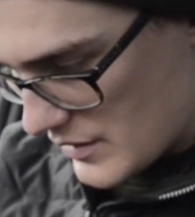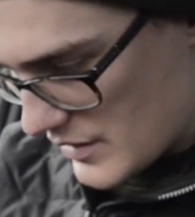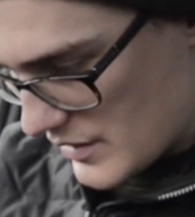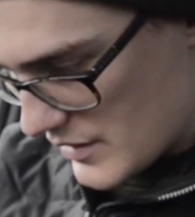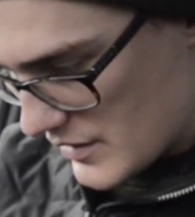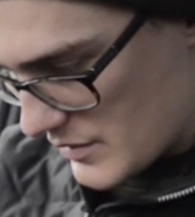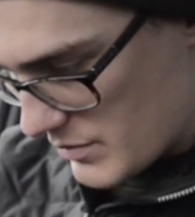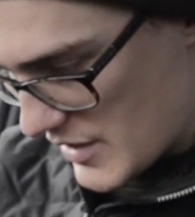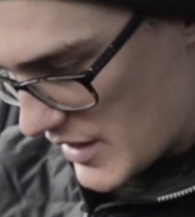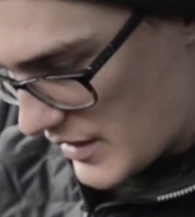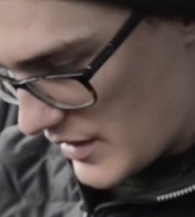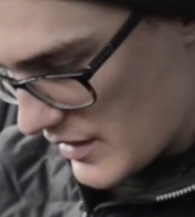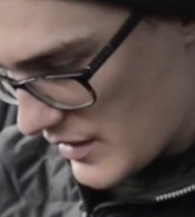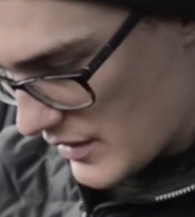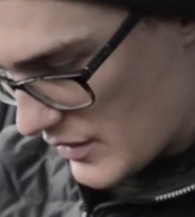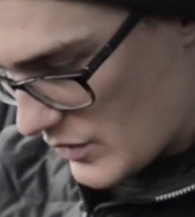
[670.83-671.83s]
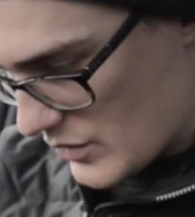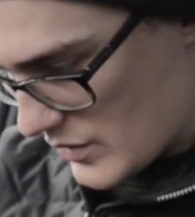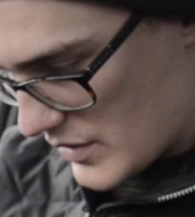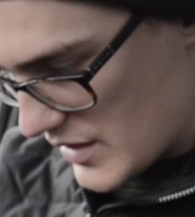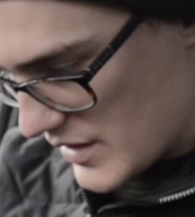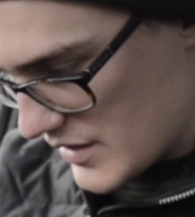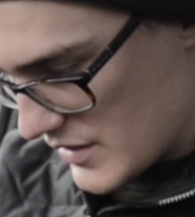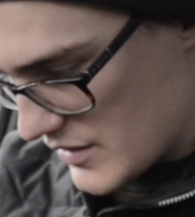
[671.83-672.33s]
Let's make it
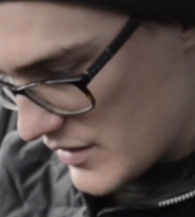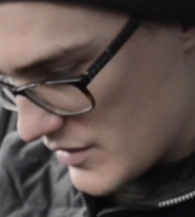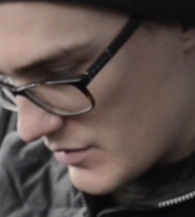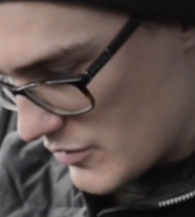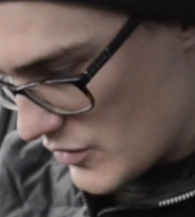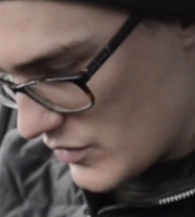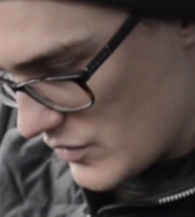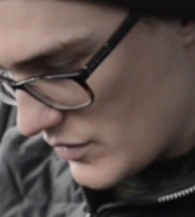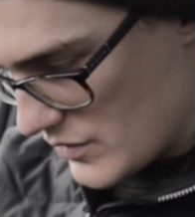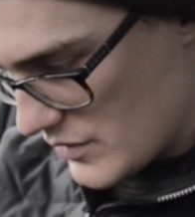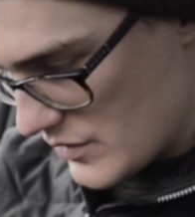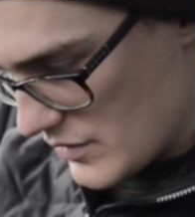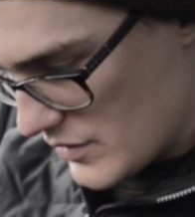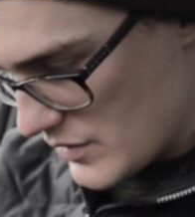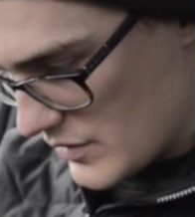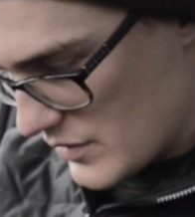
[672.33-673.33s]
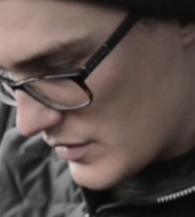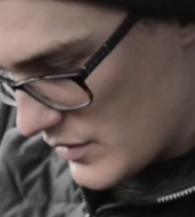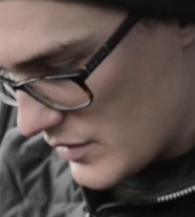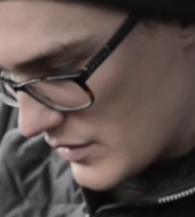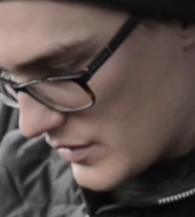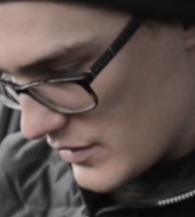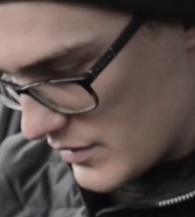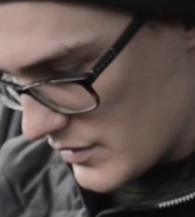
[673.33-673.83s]
quite small.
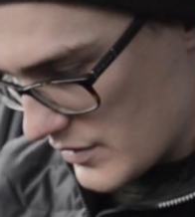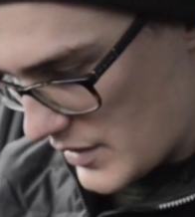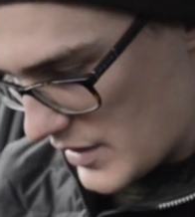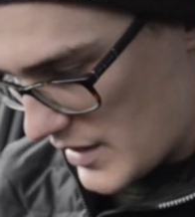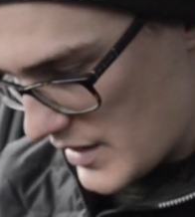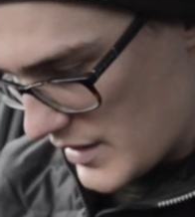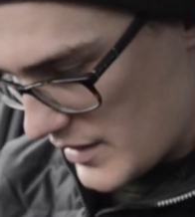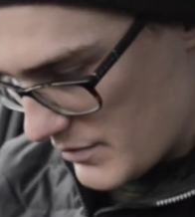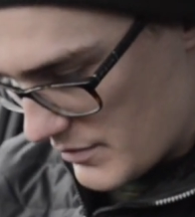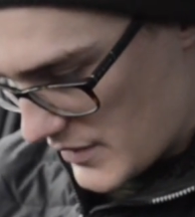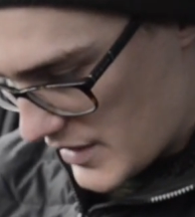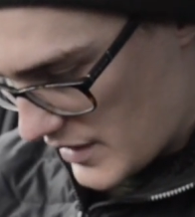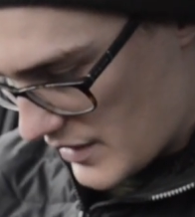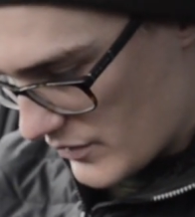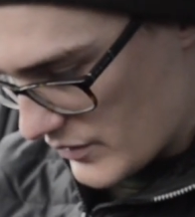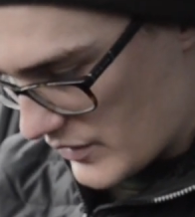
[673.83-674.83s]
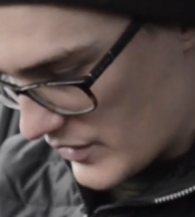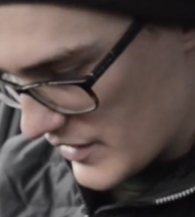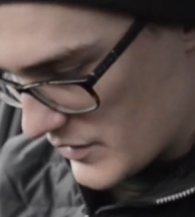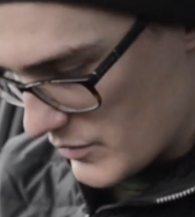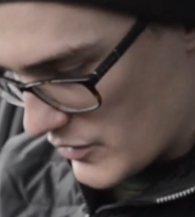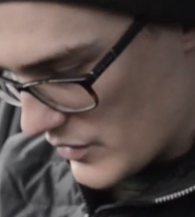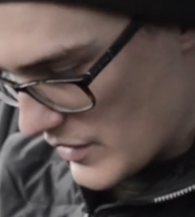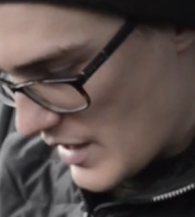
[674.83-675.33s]
Okay, make that one quite
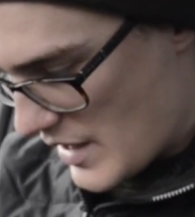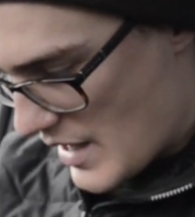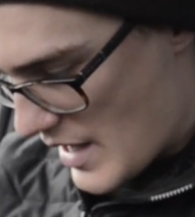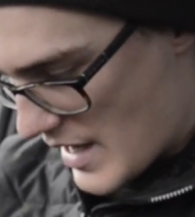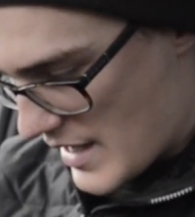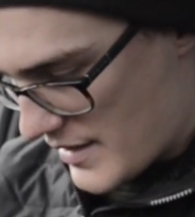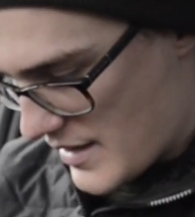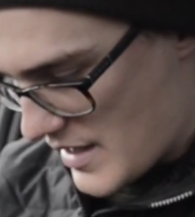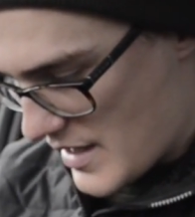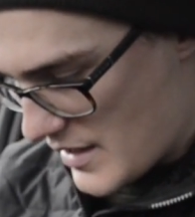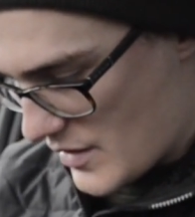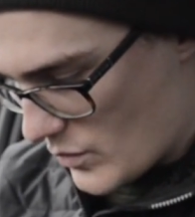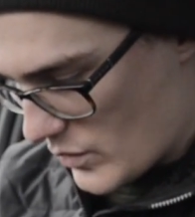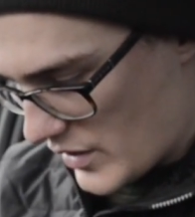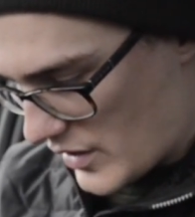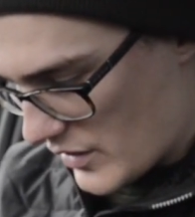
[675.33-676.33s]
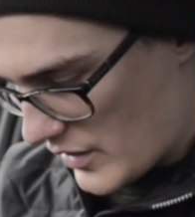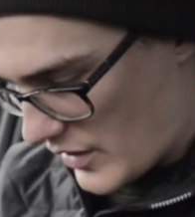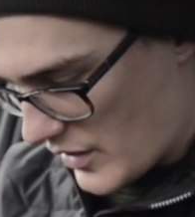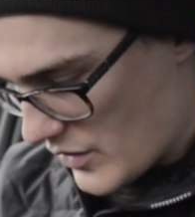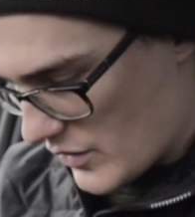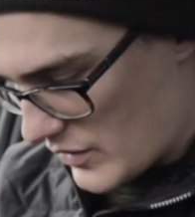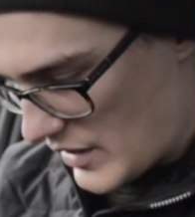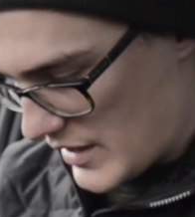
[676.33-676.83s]
small. And then we're going to
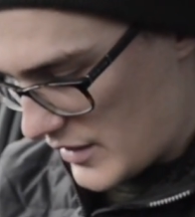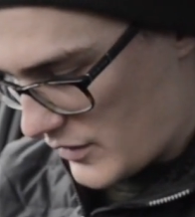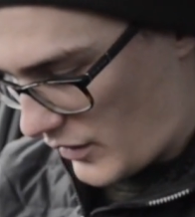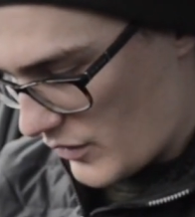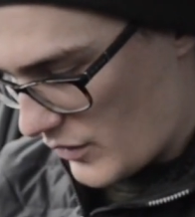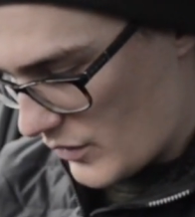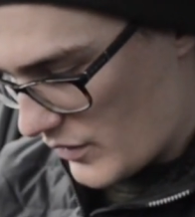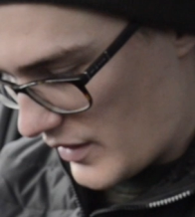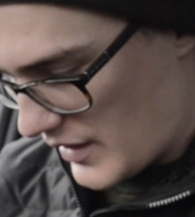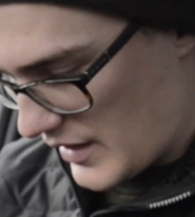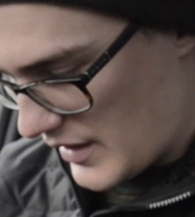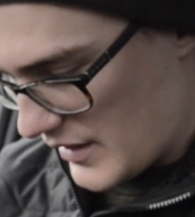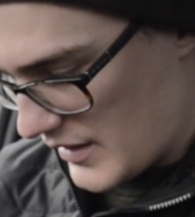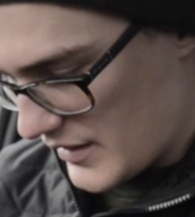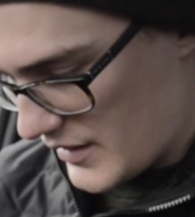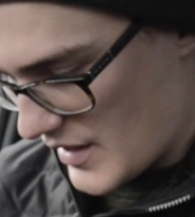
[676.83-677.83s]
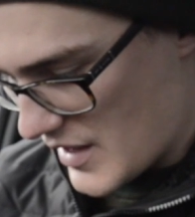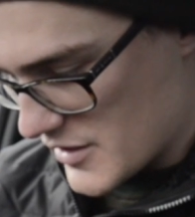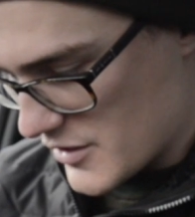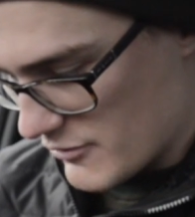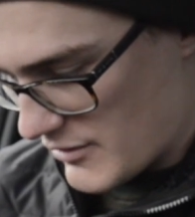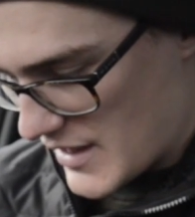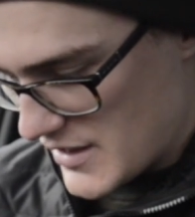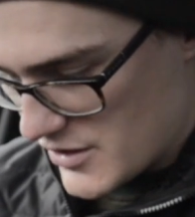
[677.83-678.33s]
go into the
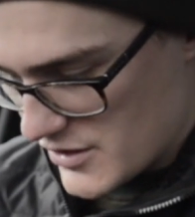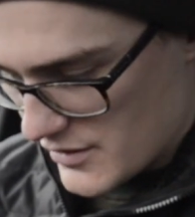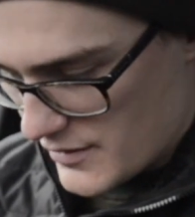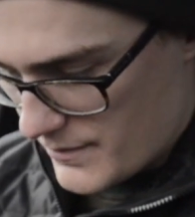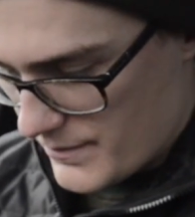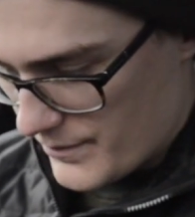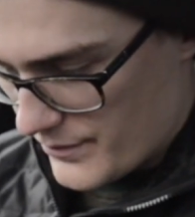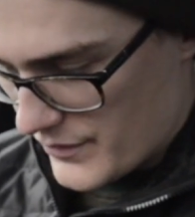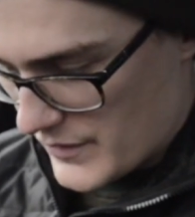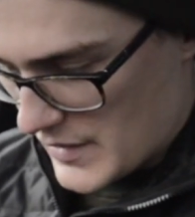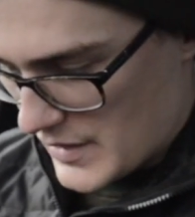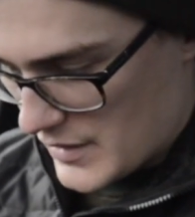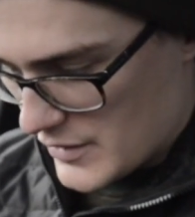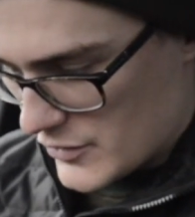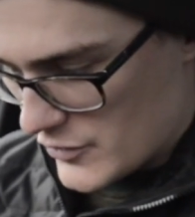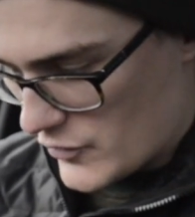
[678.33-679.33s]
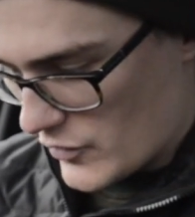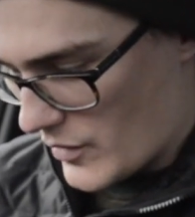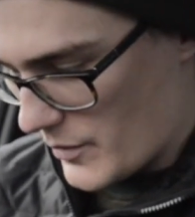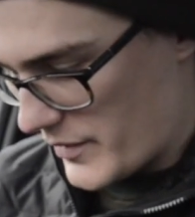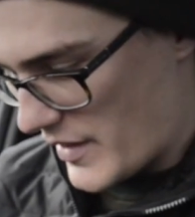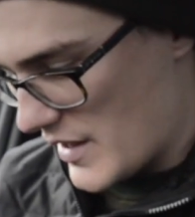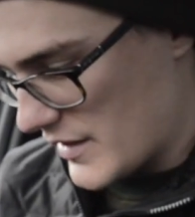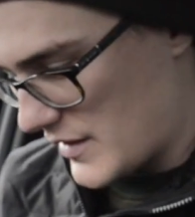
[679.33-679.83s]
saturation,
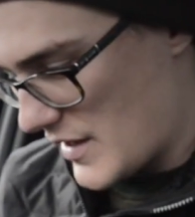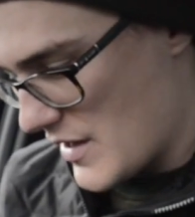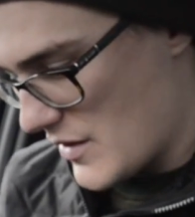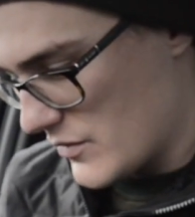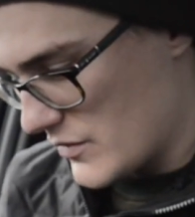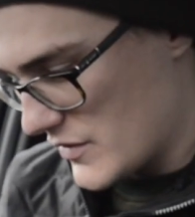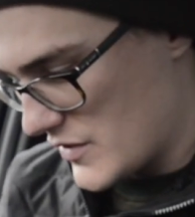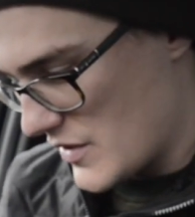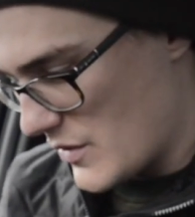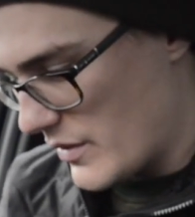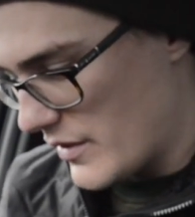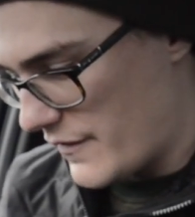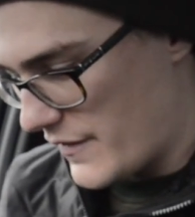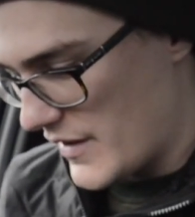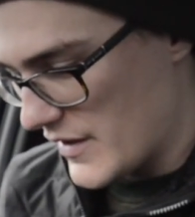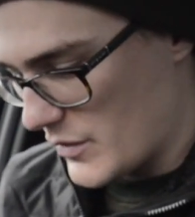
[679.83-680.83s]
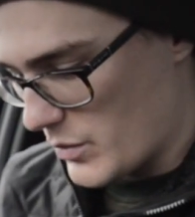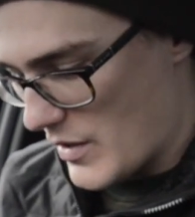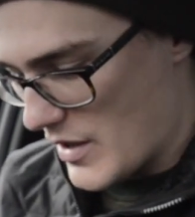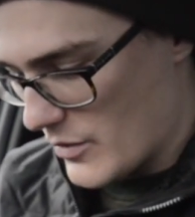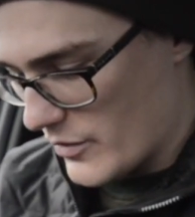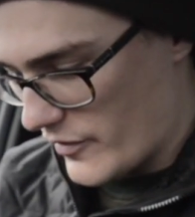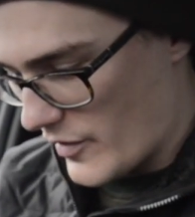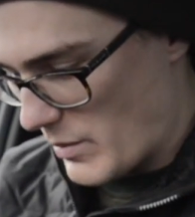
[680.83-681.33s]
drop that down so it fits
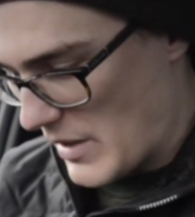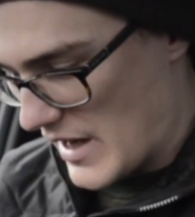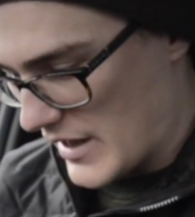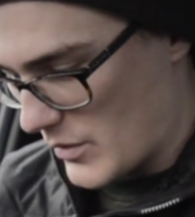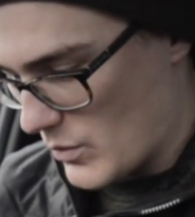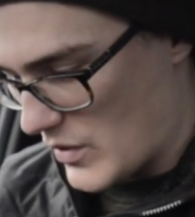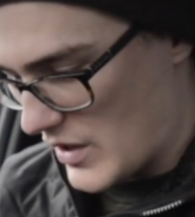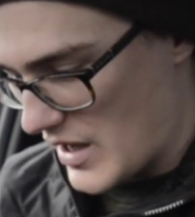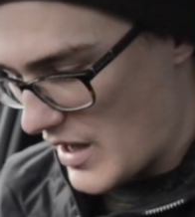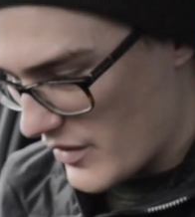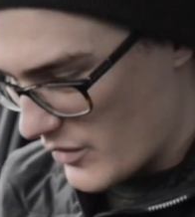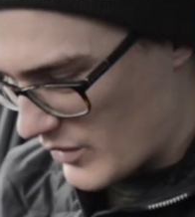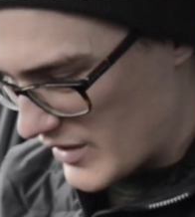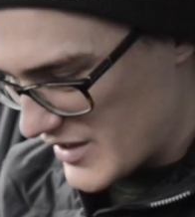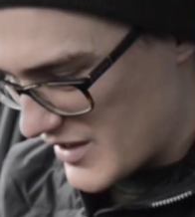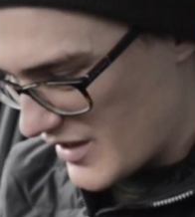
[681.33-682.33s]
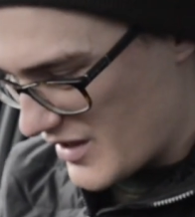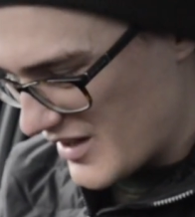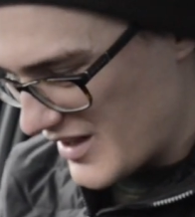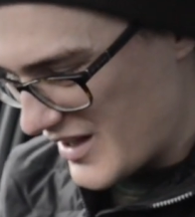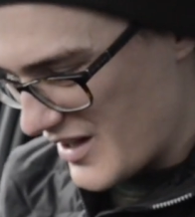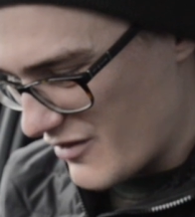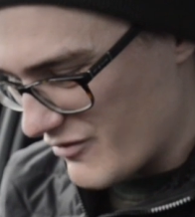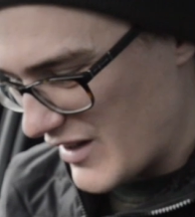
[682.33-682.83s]
well with our black and white. Otherwise,
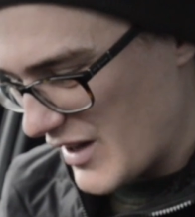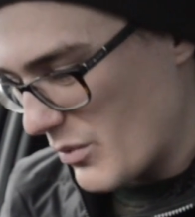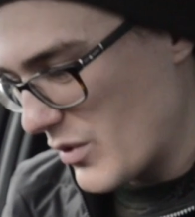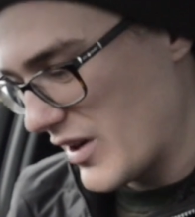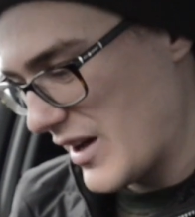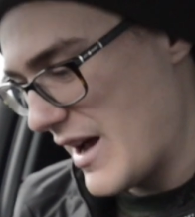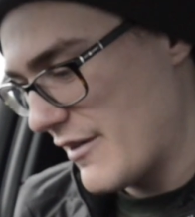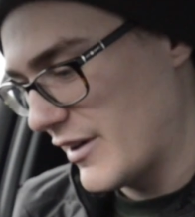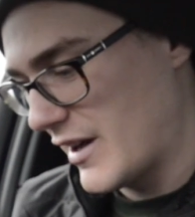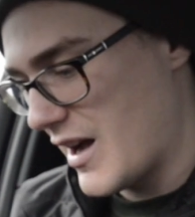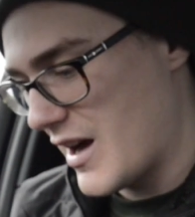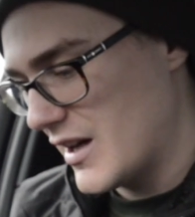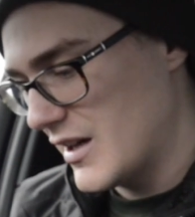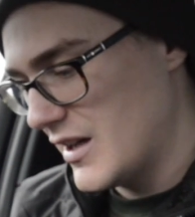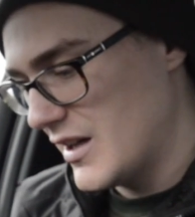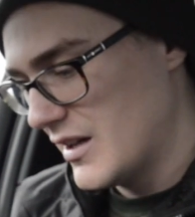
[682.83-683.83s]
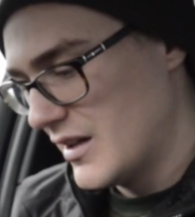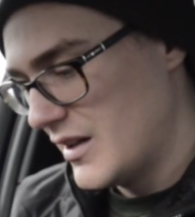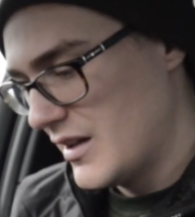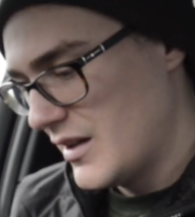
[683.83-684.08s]
you don't really want to have a colour